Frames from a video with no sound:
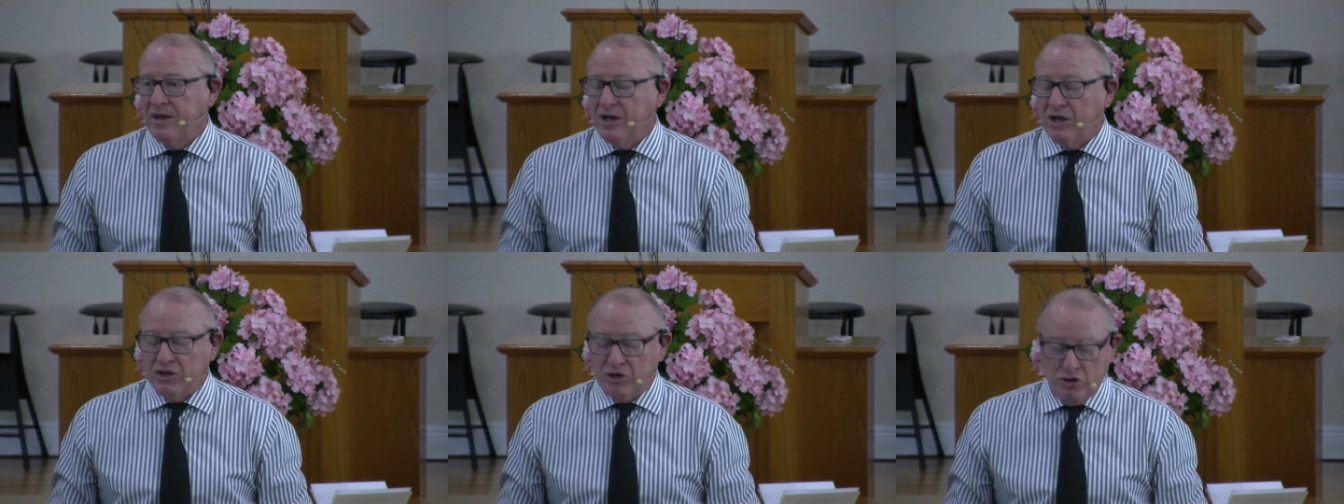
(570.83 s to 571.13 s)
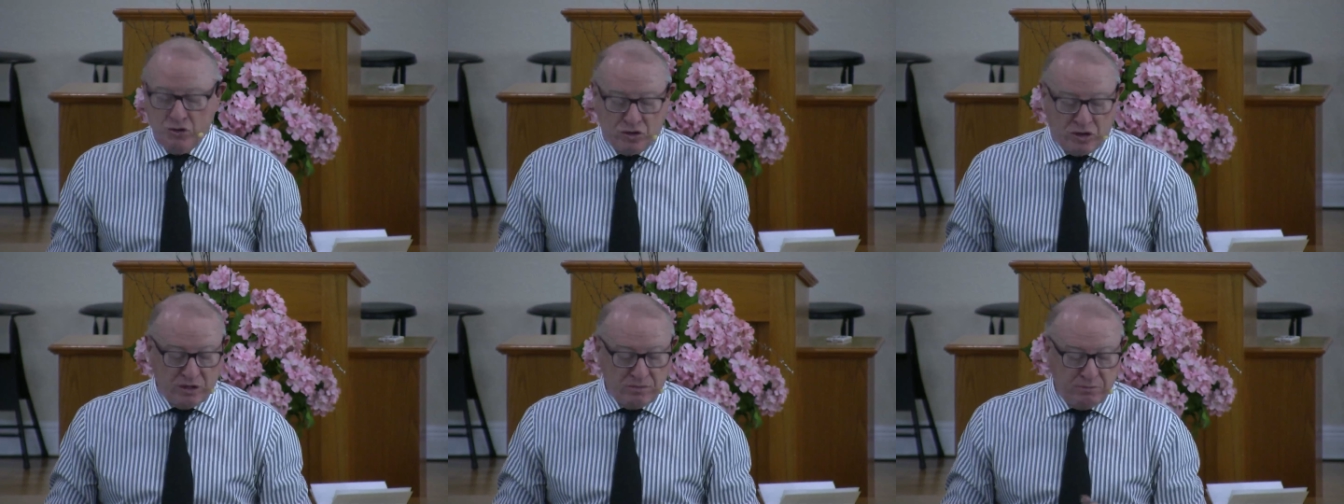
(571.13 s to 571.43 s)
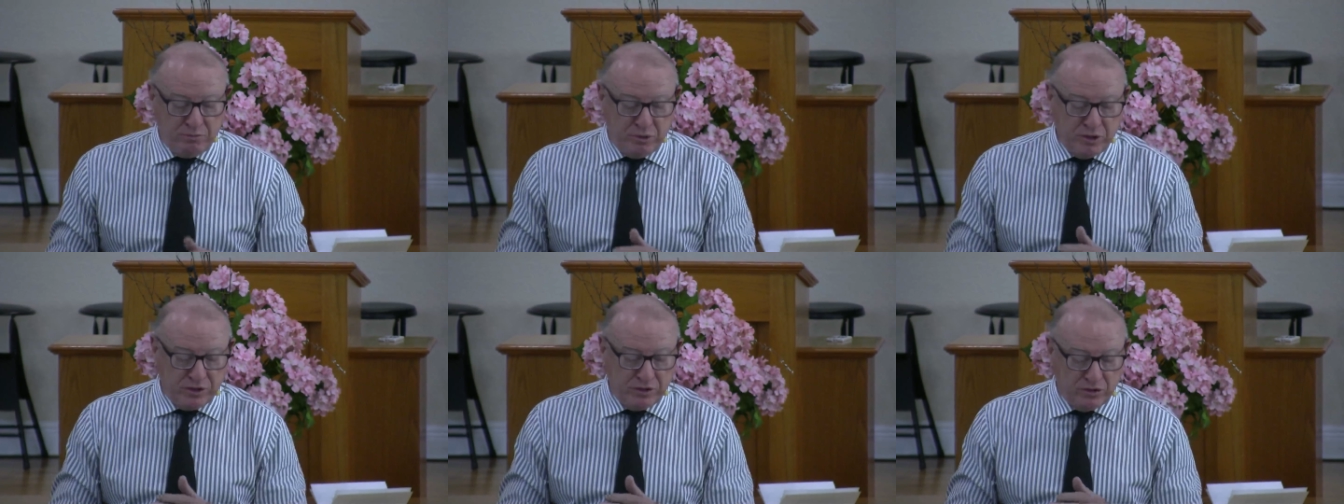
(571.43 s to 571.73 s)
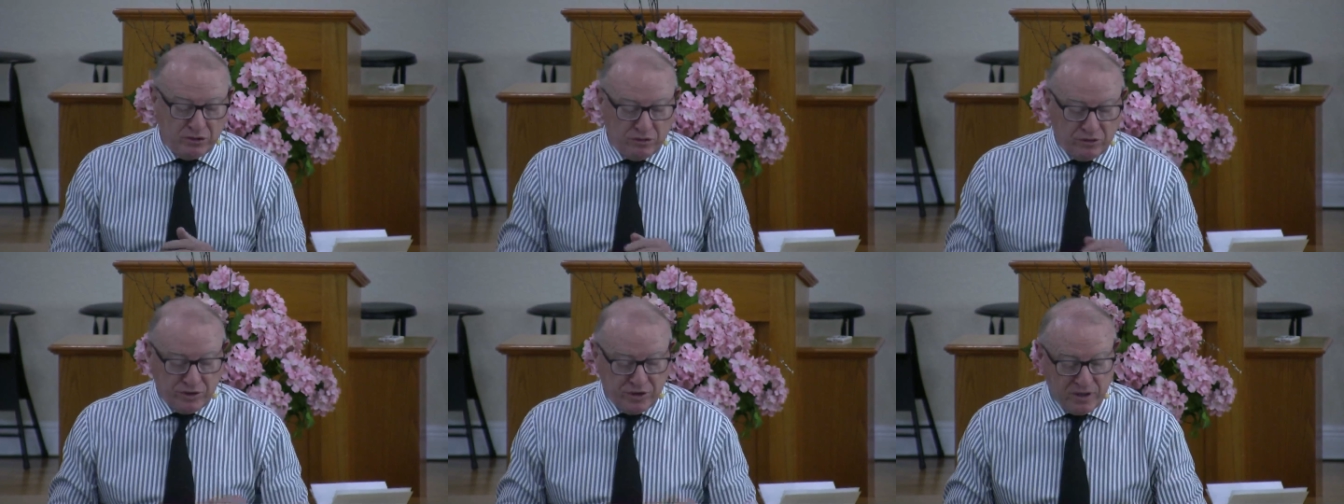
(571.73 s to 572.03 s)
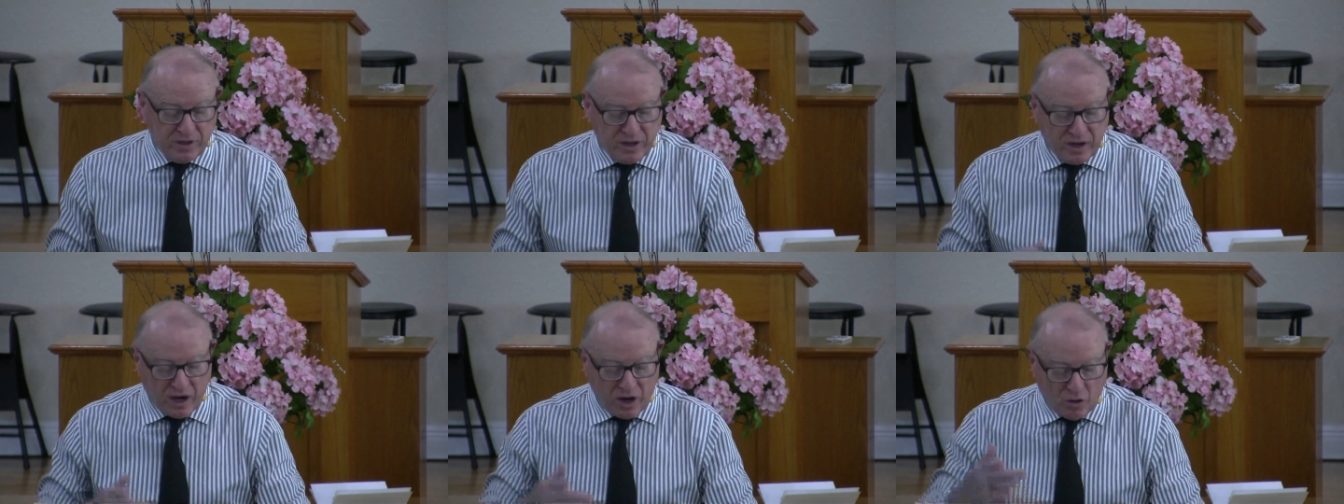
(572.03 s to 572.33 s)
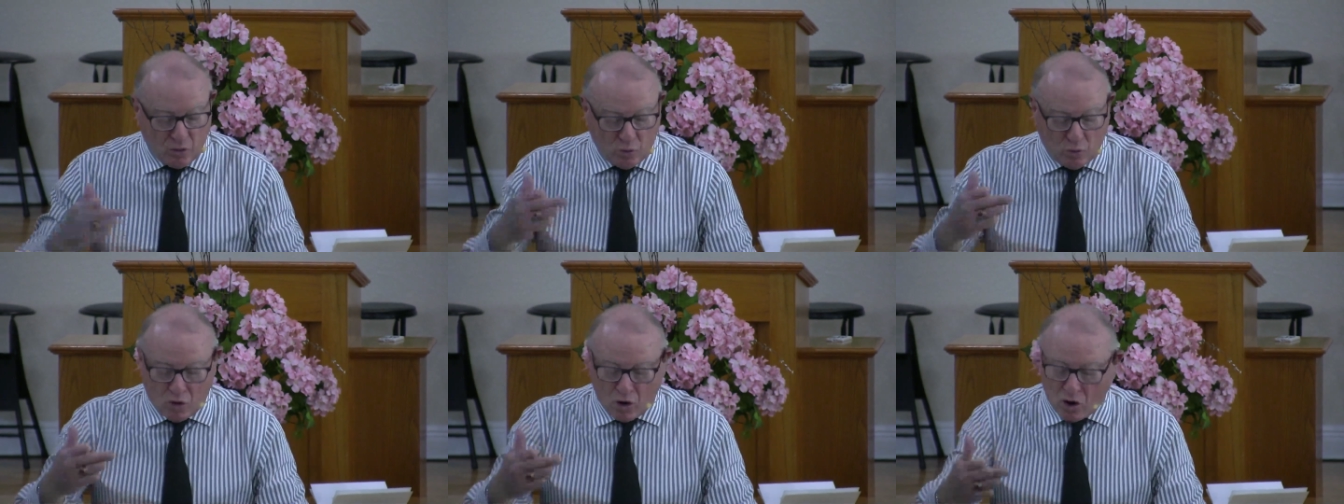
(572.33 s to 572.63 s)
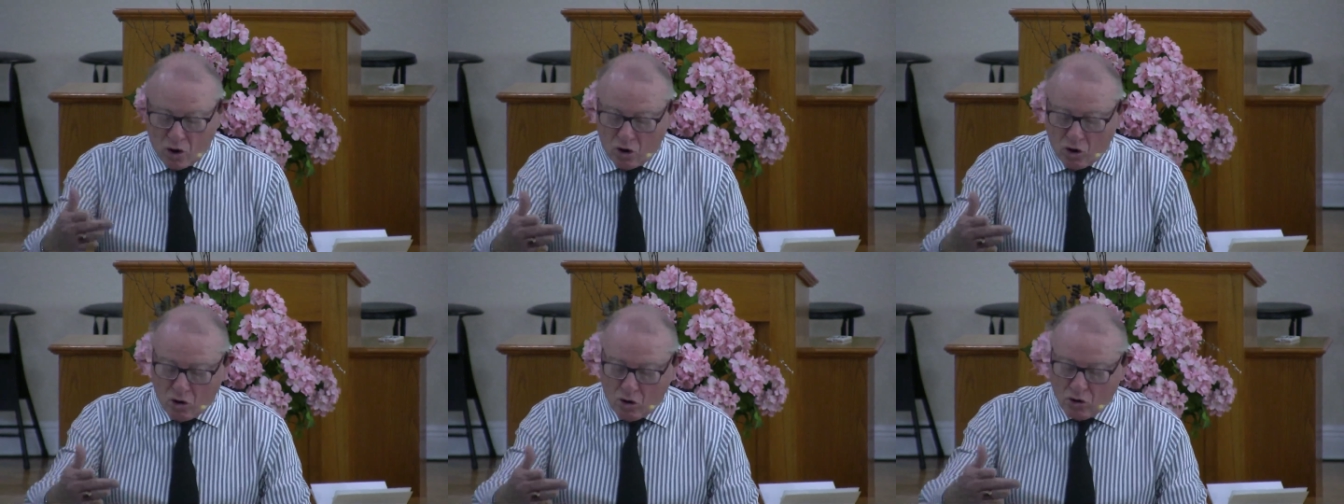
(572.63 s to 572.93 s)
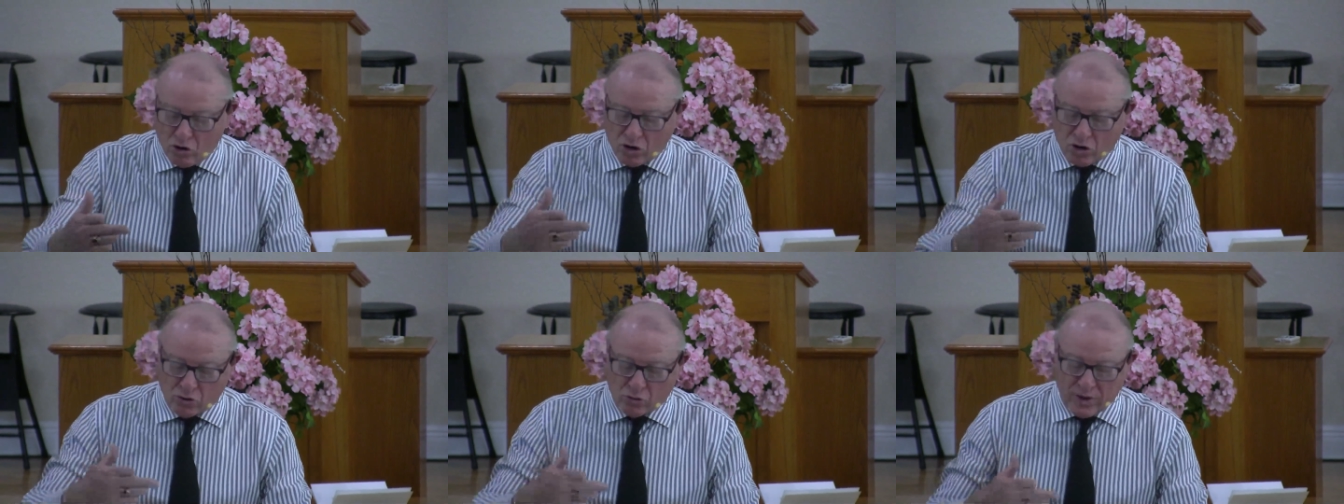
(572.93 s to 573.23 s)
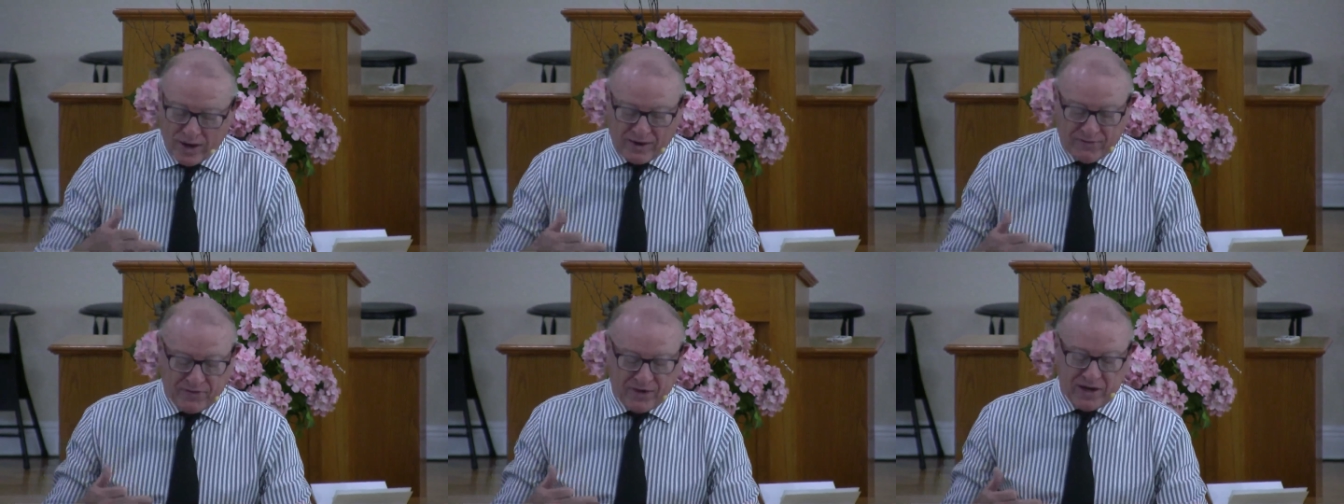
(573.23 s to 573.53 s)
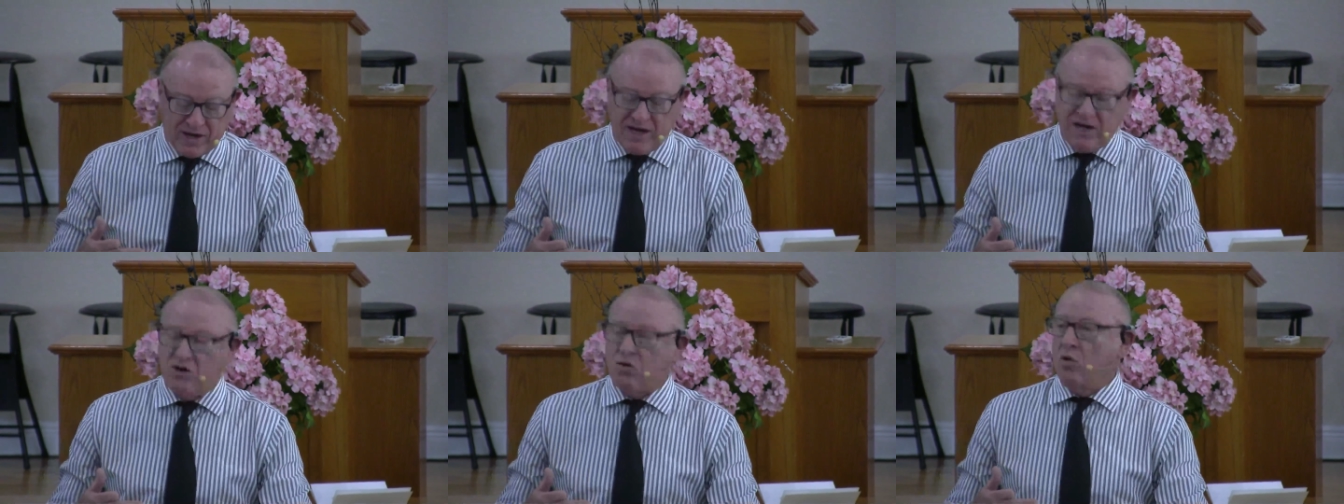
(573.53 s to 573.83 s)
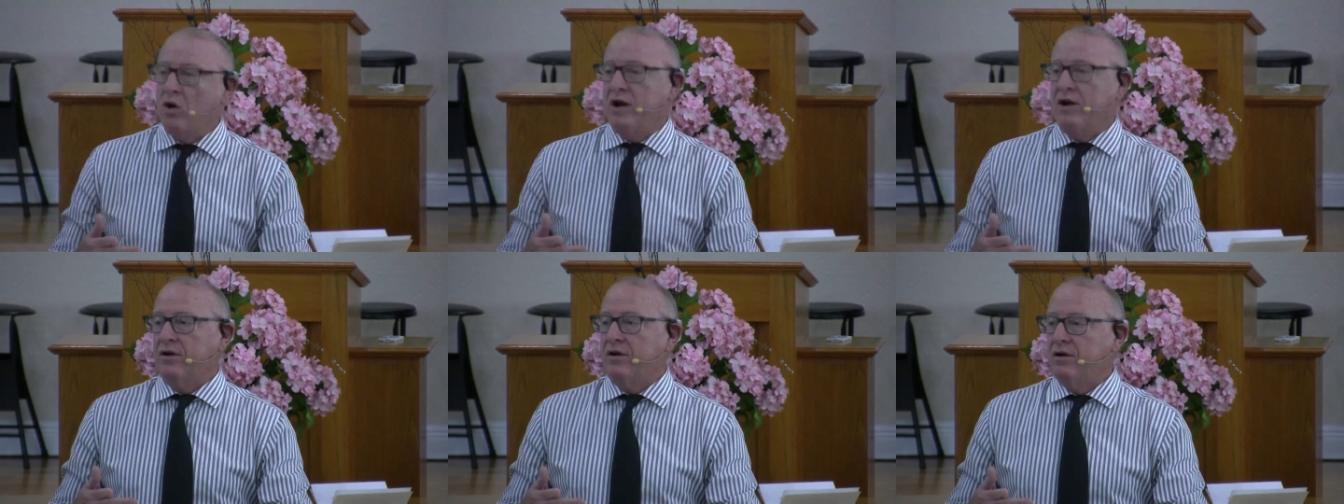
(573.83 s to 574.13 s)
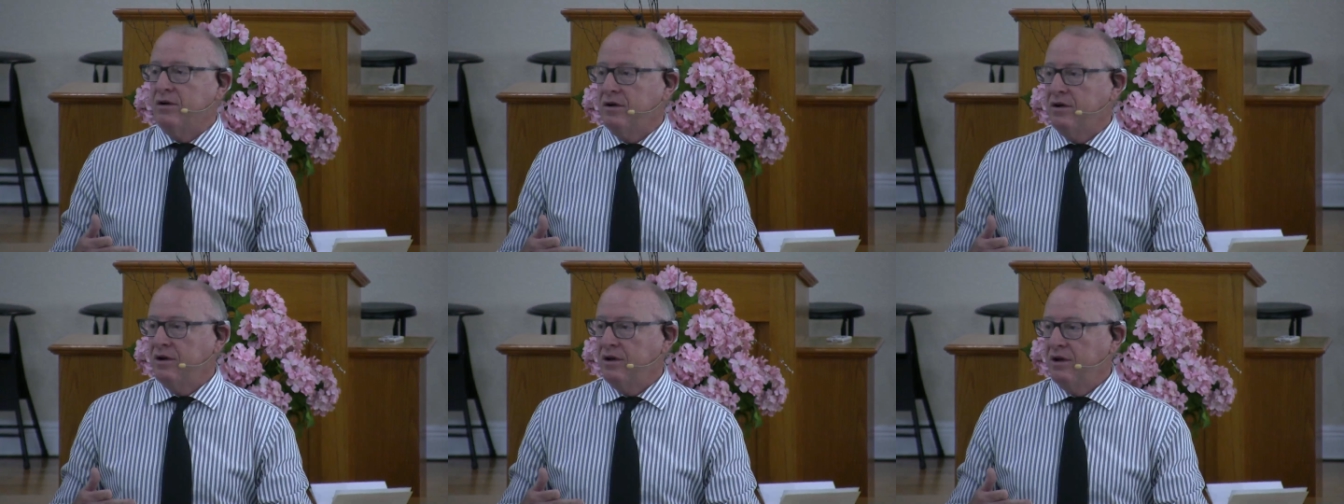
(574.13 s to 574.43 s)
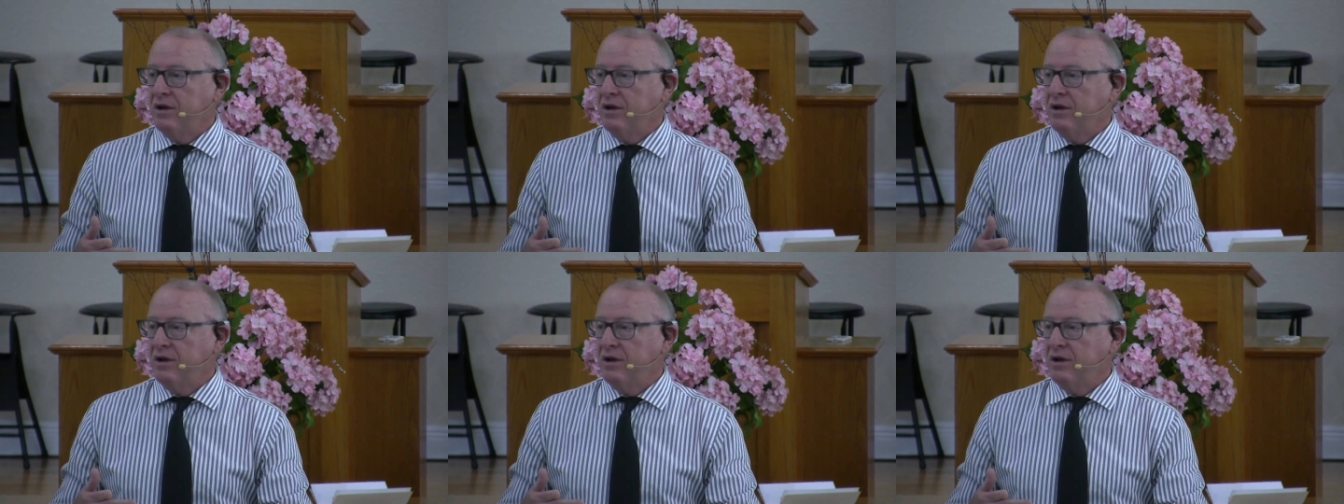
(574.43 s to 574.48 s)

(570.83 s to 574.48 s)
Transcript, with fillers: You could build a wall around the equator